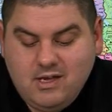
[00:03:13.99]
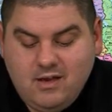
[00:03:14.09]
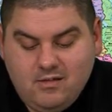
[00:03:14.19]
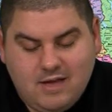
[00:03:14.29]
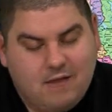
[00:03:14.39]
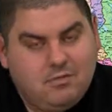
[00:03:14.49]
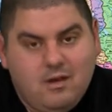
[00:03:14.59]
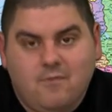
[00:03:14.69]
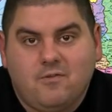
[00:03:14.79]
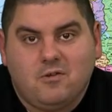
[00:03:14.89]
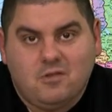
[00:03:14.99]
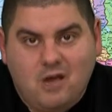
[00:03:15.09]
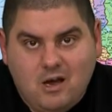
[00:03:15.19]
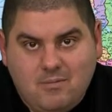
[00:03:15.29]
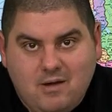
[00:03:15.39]
is obviously I'll first
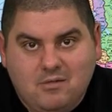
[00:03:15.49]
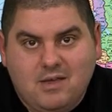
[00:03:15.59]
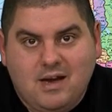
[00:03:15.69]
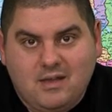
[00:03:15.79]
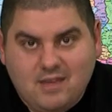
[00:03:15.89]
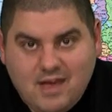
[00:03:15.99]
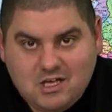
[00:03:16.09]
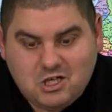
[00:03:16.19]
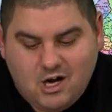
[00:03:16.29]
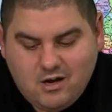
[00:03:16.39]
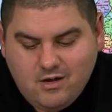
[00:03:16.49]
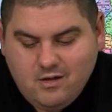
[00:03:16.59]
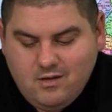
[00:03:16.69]
talk about Sonic the Hedgehog.